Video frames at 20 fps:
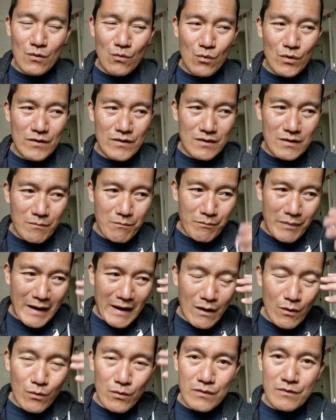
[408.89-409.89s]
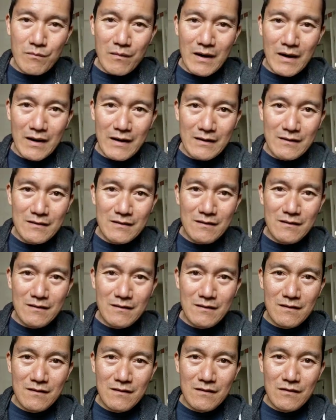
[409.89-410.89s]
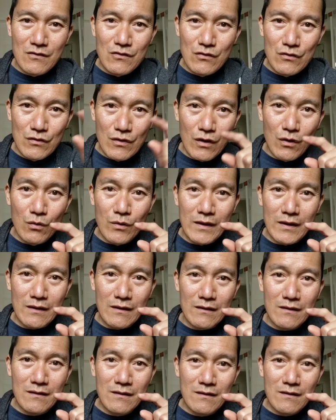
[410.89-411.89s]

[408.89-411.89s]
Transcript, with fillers: with an empowered mind, knowing